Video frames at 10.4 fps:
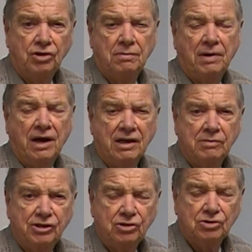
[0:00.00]
to the
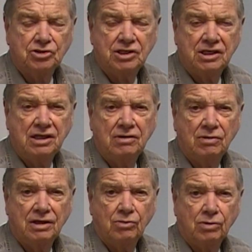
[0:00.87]
bottom and you'll see
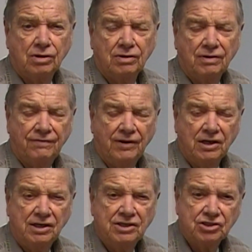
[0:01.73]
where a
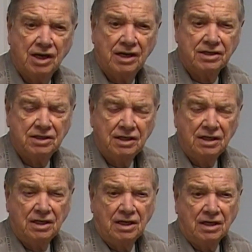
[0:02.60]
fella has got
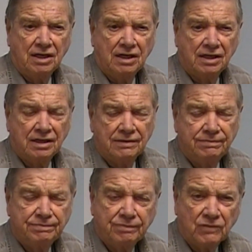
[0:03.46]

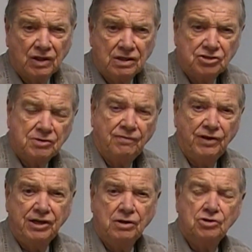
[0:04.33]
some
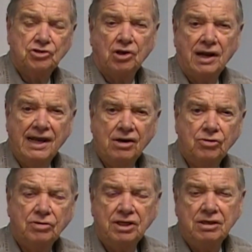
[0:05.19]
videos on
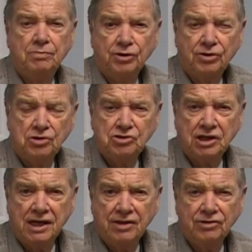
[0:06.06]
how he put those
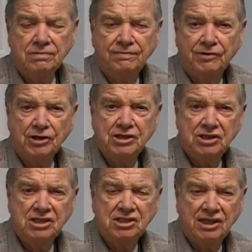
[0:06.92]
together, very
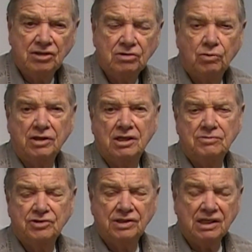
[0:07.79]
detailed, what
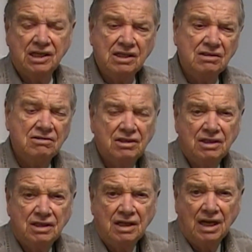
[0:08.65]
comes in the kit.
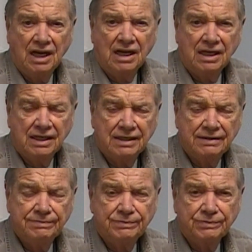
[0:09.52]

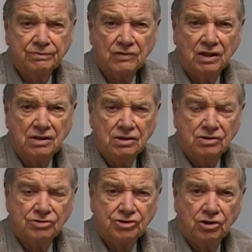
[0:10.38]

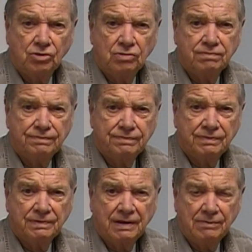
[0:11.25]
So
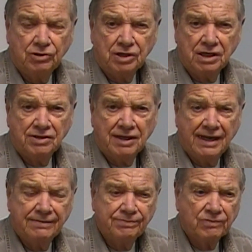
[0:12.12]
I'm looking at
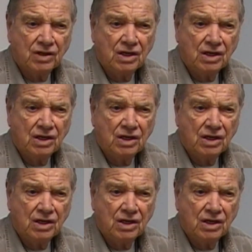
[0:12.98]
that.